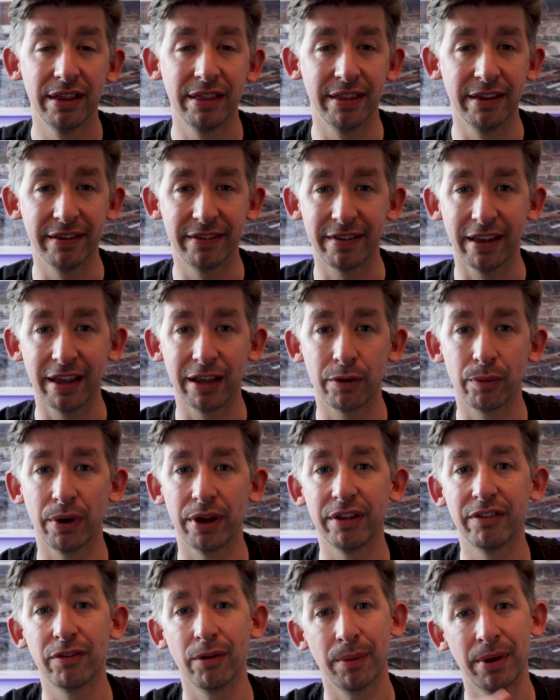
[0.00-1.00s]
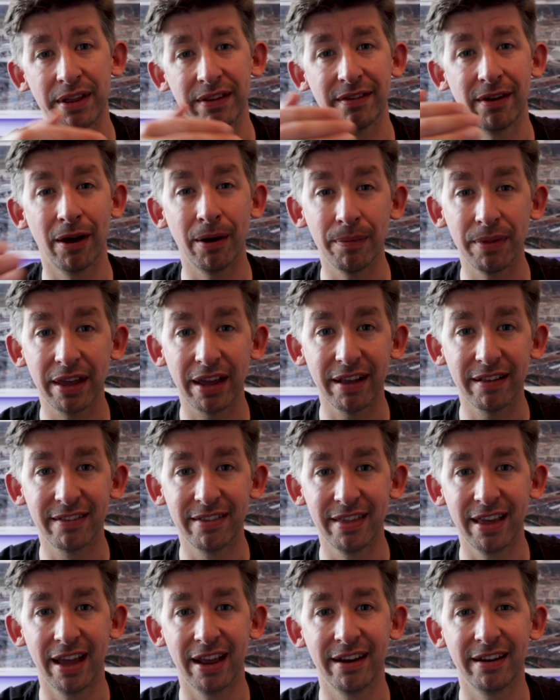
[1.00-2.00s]
these takeaways so by the time they get to
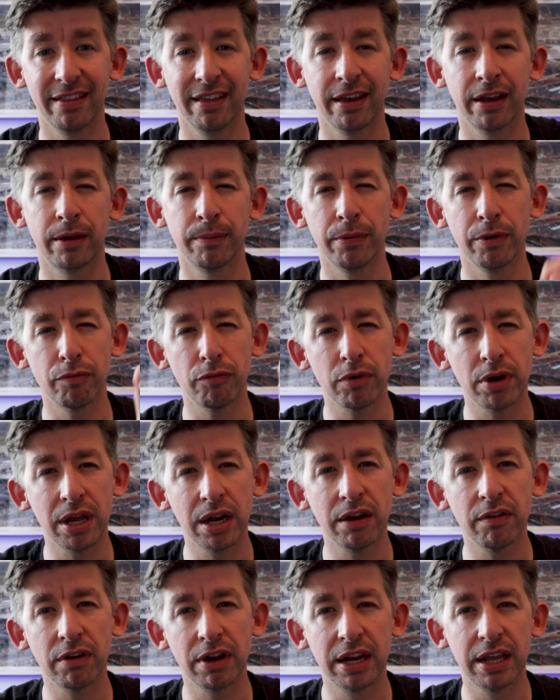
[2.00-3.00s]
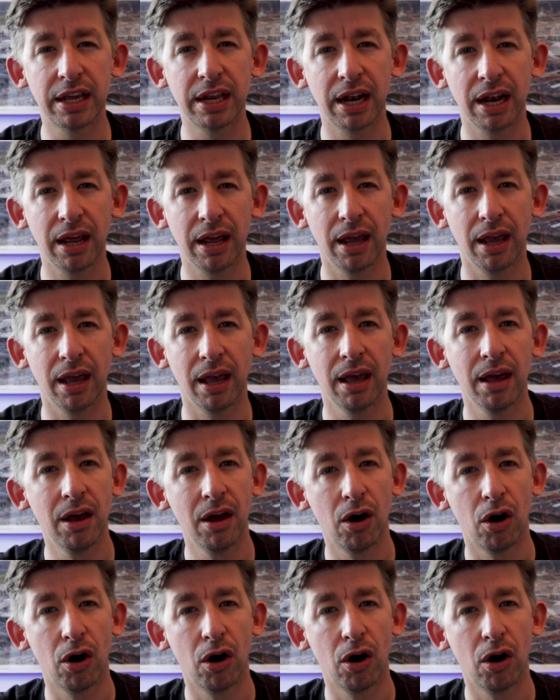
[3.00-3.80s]
the end, they can be really clear